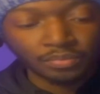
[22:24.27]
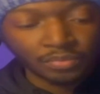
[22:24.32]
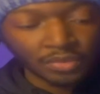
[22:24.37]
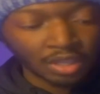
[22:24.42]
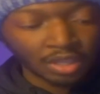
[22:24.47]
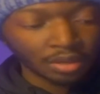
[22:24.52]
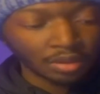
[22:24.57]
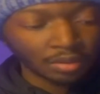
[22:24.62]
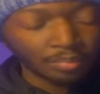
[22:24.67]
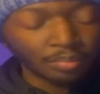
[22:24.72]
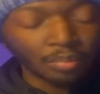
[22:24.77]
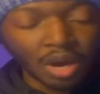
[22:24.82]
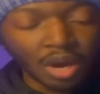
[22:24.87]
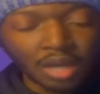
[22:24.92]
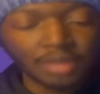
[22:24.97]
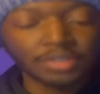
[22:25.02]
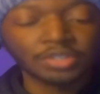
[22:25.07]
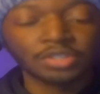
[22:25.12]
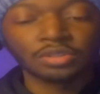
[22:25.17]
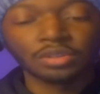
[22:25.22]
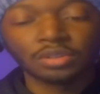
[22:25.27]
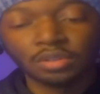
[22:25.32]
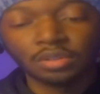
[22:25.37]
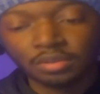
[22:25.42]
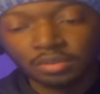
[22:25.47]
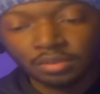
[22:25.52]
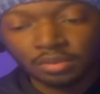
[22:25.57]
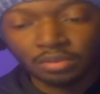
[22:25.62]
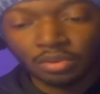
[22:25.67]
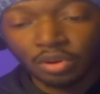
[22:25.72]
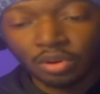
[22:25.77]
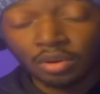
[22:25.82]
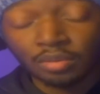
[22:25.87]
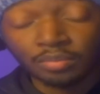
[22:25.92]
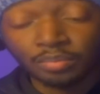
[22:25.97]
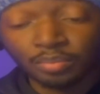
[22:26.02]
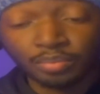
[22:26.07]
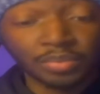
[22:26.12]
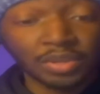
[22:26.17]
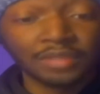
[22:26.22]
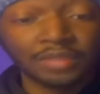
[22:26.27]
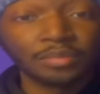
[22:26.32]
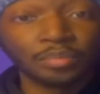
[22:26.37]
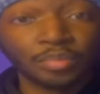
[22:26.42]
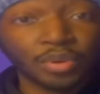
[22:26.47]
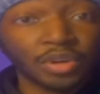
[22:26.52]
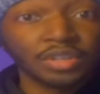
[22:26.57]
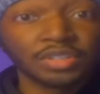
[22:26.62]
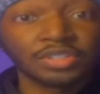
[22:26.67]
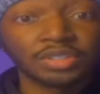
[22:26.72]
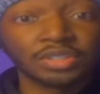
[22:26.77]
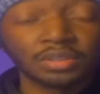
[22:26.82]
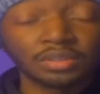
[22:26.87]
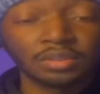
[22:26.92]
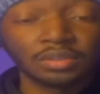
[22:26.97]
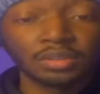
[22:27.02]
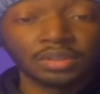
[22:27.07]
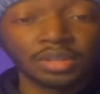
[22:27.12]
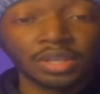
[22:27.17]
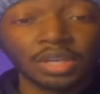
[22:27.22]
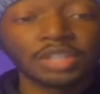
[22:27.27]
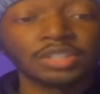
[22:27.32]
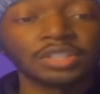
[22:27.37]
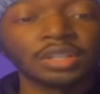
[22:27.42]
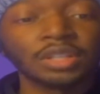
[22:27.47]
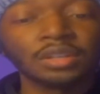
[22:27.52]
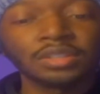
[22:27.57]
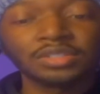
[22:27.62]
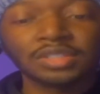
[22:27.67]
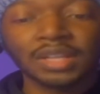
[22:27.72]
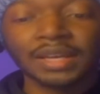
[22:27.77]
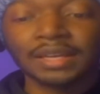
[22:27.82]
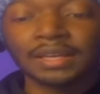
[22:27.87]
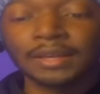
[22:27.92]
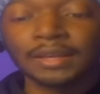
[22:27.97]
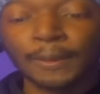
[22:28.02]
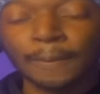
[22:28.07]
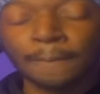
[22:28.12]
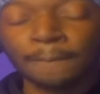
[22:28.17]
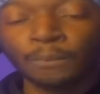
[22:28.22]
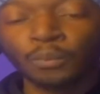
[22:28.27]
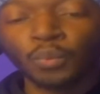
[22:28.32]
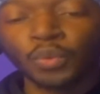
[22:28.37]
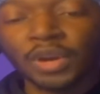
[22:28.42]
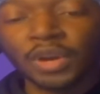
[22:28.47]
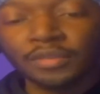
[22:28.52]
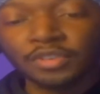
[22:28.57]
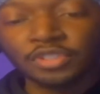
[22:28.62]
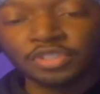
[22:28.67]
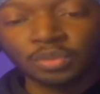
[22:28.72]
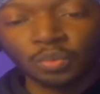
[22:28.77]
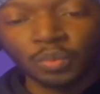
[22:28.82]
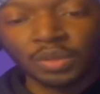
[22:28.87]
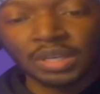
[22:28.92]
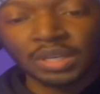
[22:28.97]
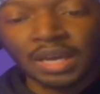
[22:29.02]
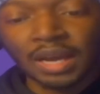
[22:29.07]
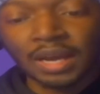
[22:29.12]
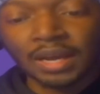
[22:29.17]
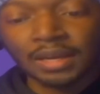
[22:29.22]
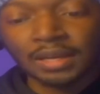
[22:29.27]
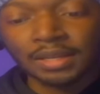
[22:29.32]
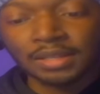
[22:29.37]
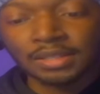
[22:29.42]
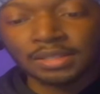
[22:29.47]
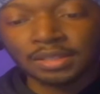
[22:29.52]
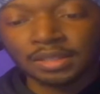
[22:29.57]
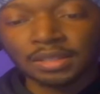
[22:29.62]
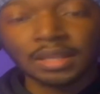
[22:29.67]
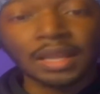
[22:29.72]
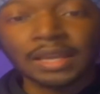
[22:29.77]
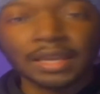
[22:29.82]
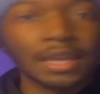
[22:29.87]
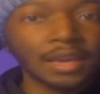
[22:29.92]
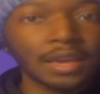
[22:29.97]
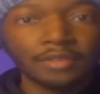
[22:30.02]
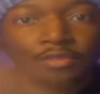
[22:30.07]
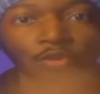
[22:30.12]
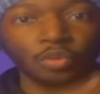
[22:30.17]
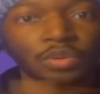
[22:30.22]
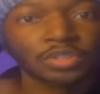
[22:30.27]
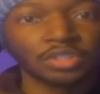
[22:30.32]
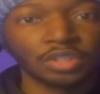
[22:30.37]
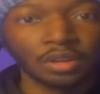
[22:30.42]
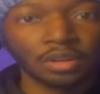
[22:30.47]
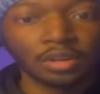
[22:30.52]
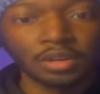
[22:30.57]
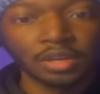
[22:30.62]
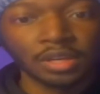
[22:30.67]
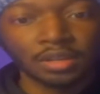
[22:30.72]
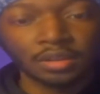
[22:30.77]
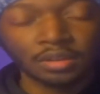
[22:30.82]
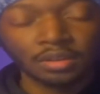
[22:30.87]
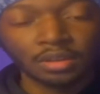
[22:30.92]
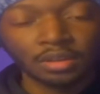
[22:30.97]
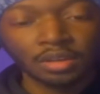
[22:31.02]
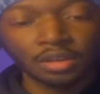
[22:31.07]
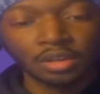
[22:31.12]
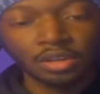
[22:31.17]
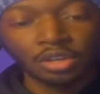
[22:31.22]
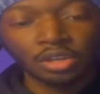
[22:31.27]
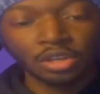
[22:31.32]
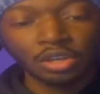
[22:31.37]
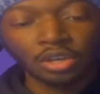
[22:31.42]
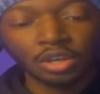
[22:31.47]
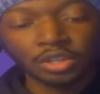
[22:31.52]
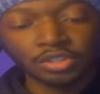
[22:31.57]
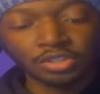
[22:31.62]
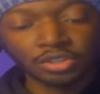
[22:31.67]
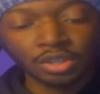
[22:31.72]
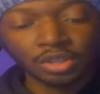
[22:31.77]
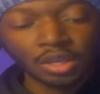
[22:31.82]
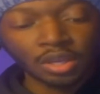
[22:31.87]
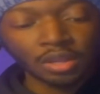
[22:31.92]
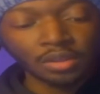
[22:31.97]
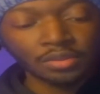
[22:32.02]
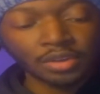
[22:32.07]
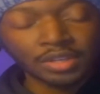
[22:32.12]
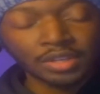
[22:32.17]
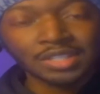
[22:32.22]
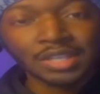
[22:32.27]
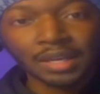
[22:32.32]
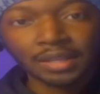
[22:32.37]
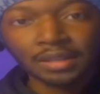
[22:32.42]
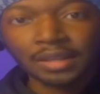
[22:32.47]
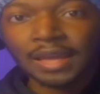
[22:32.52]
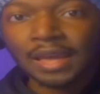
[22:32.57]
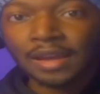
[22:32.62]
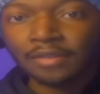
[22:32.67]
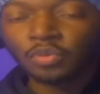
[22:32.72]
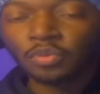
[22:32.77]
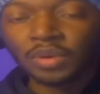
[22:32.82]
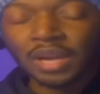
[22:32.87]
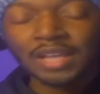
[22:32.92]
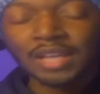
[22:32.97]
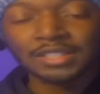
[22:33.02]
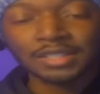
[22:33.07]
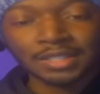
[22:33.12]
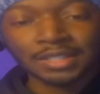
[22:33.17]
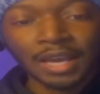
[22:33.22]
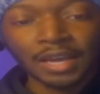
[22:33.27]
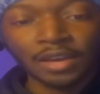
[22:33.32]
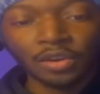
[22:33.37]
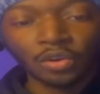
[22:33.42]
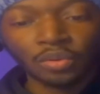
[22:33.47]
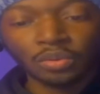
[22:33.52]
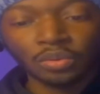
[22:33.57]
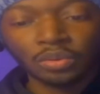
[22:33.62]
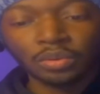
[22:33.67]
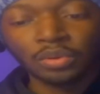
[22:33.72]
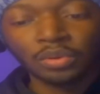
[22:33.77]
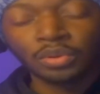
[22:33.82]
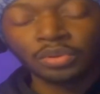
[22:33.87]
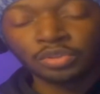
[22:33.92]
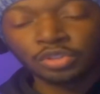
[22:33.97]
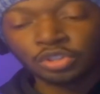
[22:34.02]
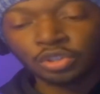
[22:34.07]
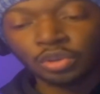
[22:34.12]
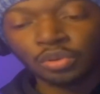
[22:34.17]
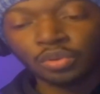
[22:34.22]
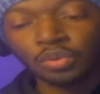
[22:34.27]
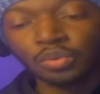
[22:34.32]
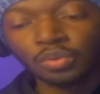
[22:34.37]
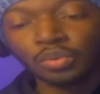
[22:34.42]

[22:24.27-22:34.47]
monster or even person, because it looks like whenever someone dies, like everyone's alerted because everyone has a title. So